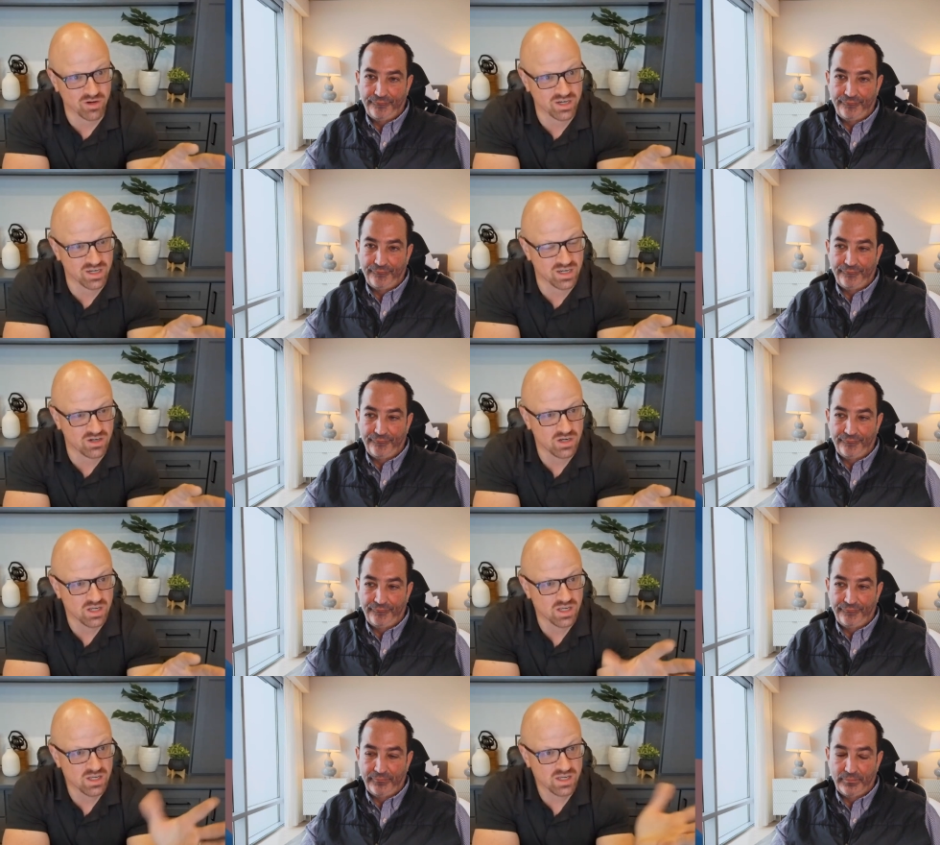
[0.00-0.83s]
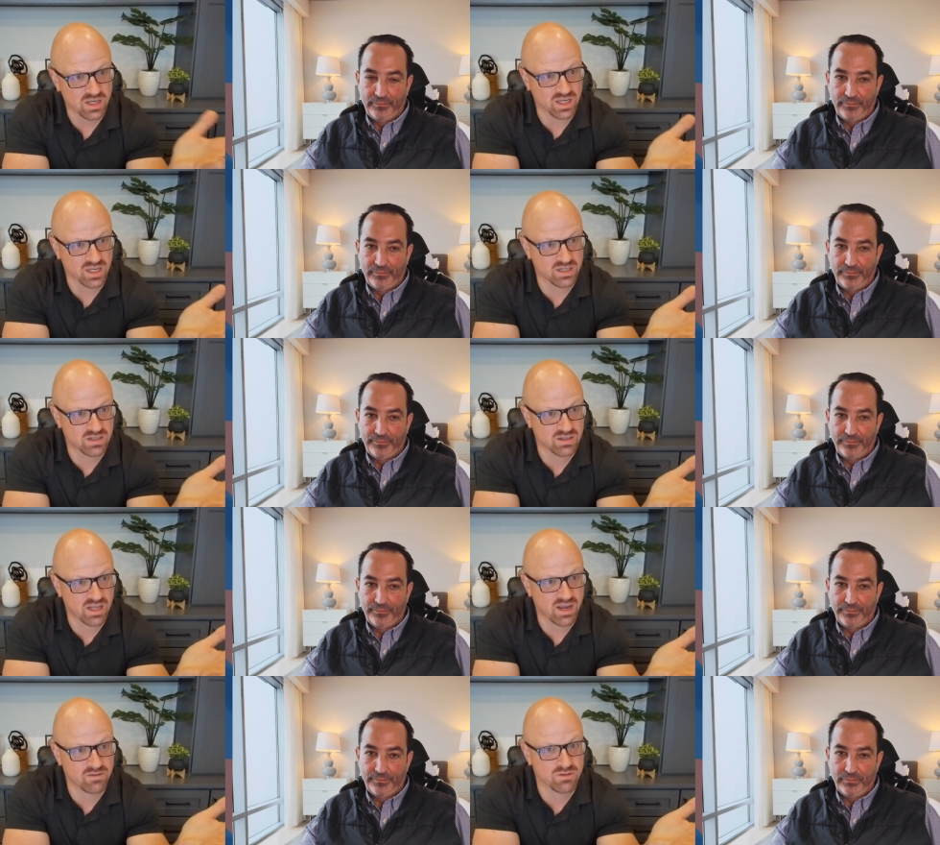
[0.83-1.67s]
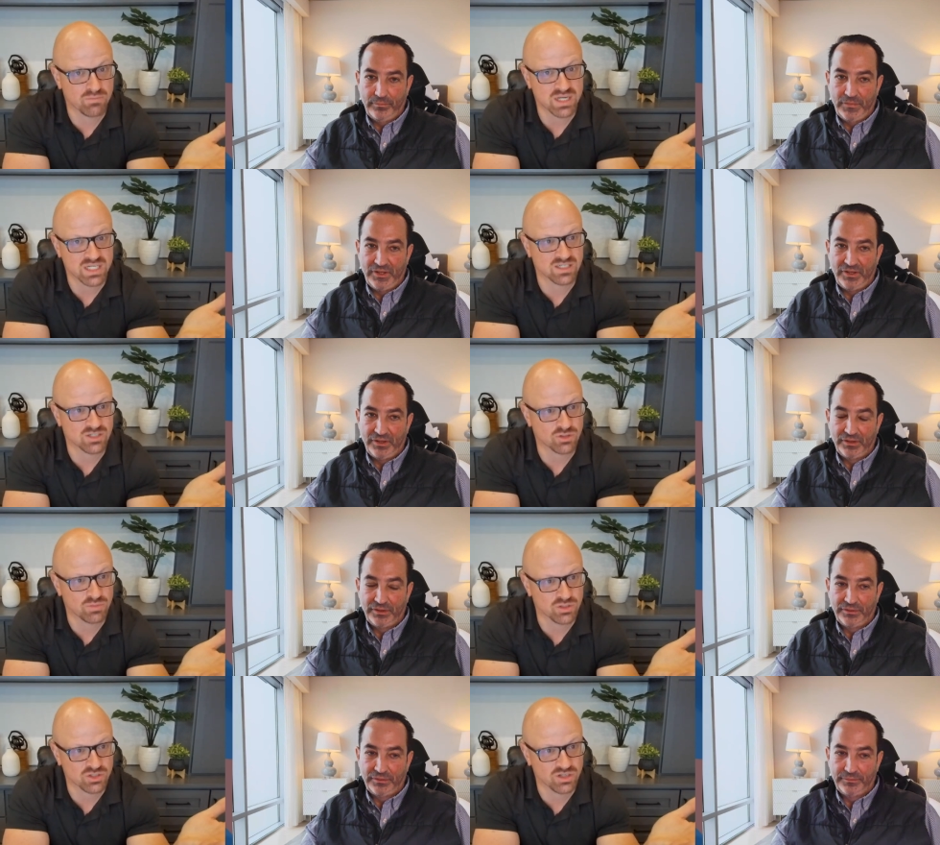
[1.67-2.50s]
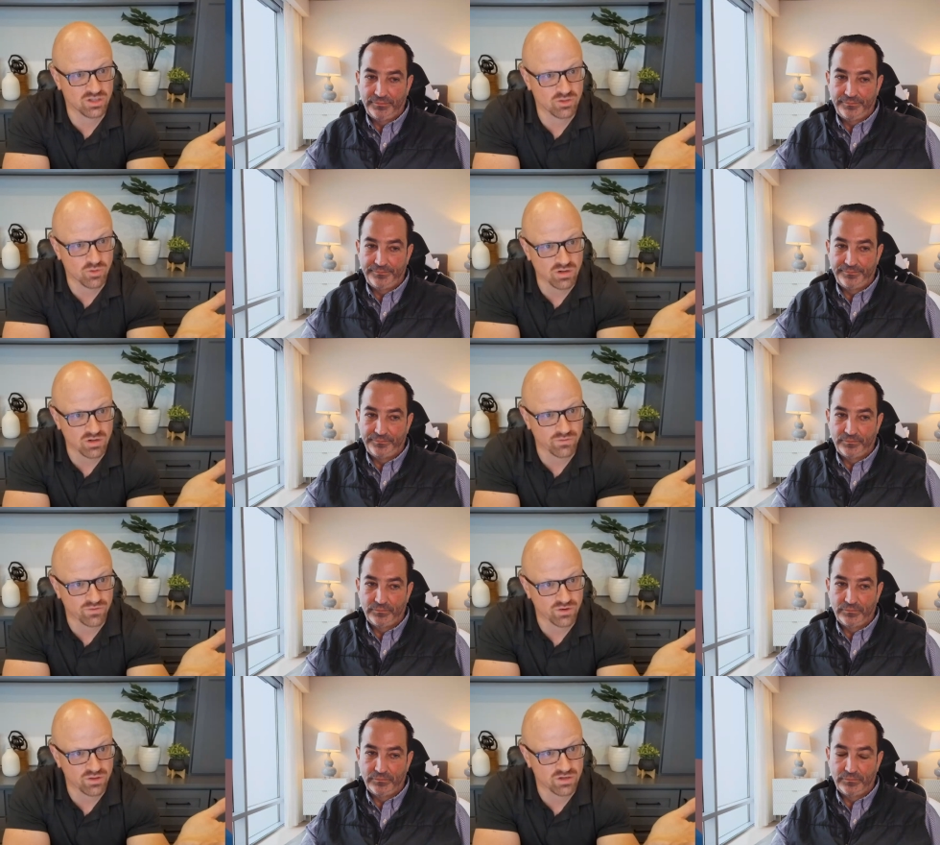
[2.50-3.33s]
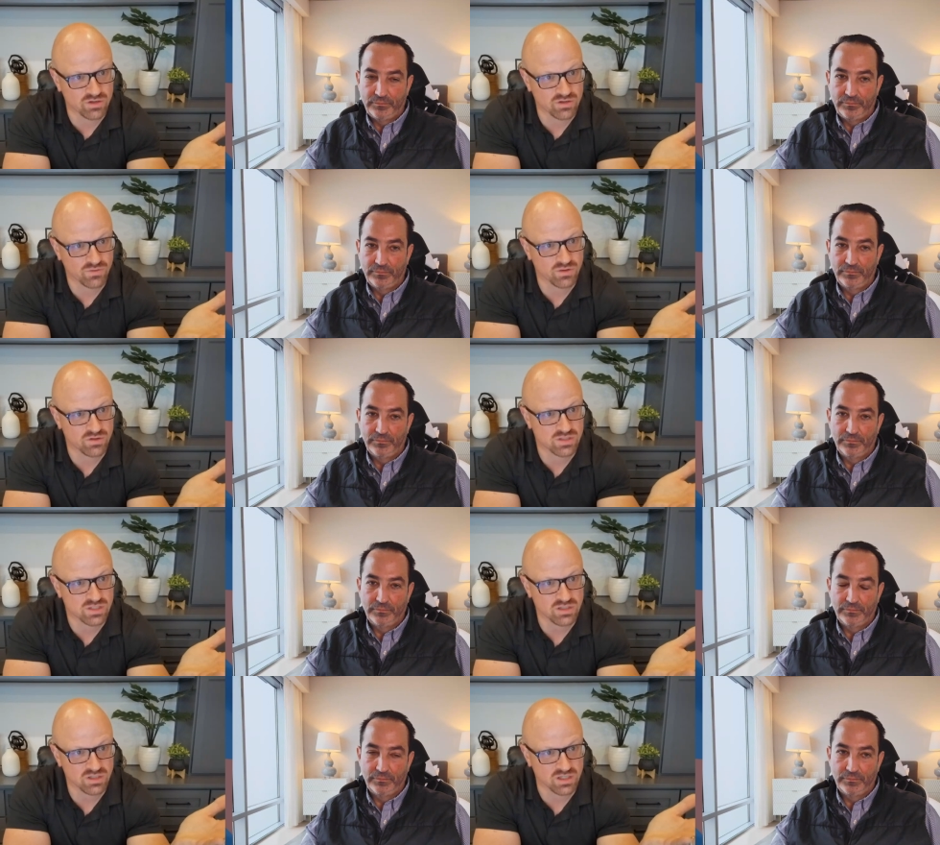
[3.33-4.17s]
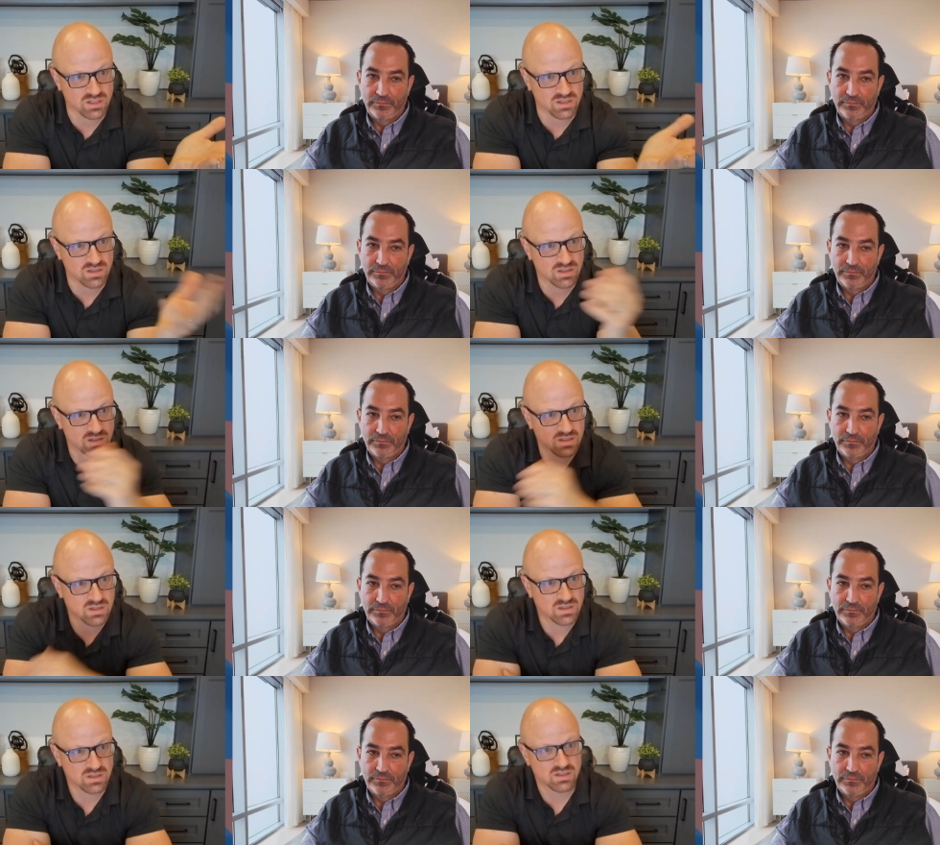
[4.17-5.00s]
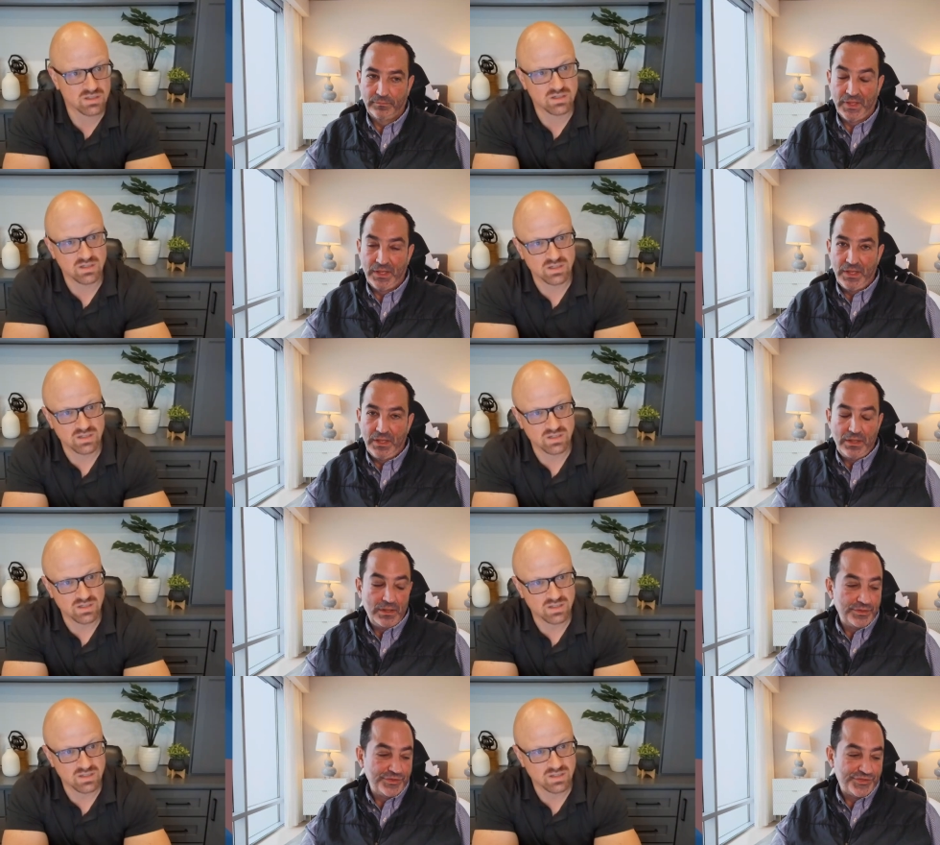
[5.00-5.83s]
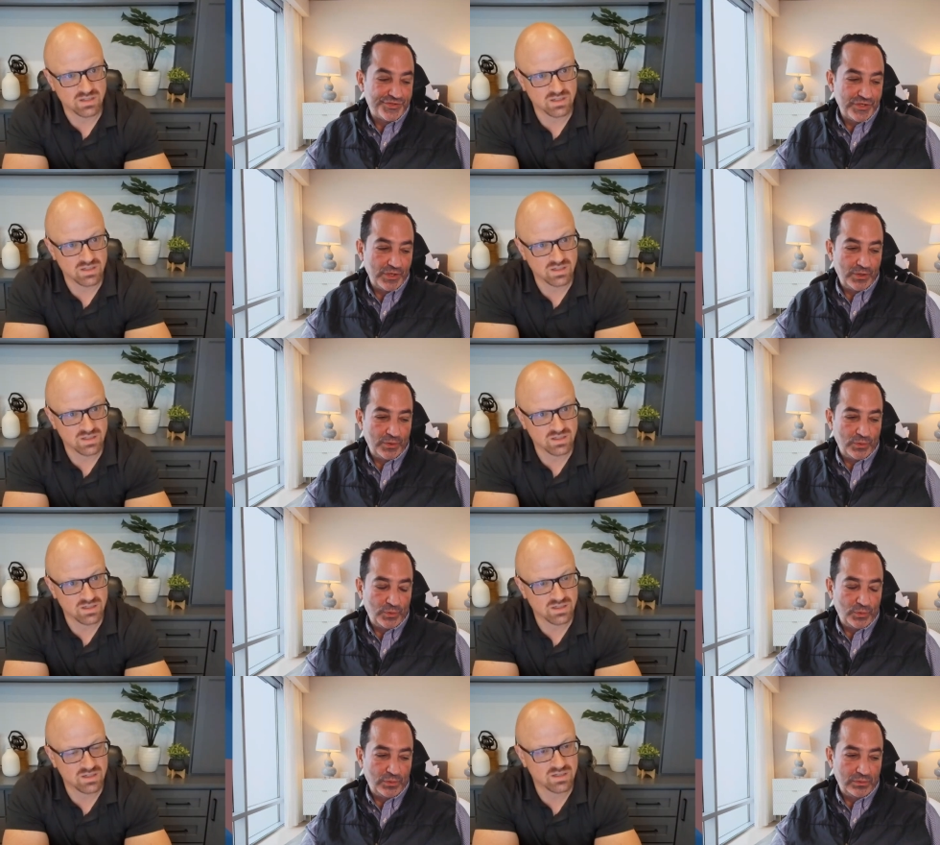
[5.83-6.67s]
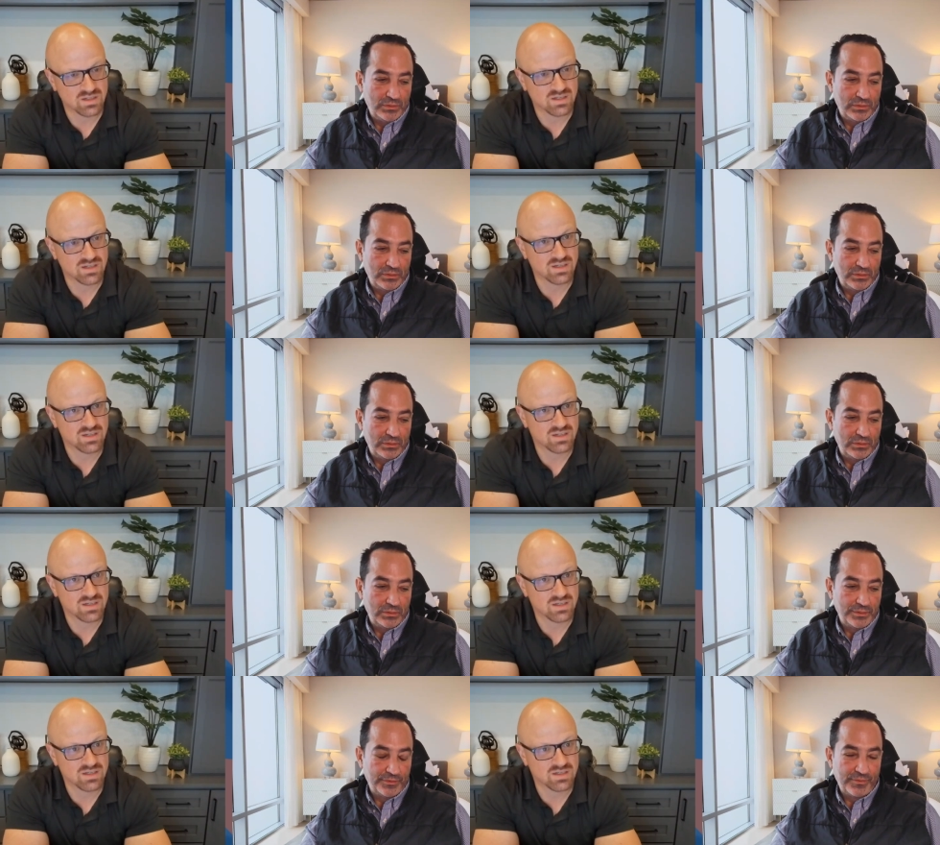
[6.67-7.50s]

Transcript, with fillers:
Speaker 1: right now, and they have the best distribution in the world for their for their silicon
Speaker 2: so the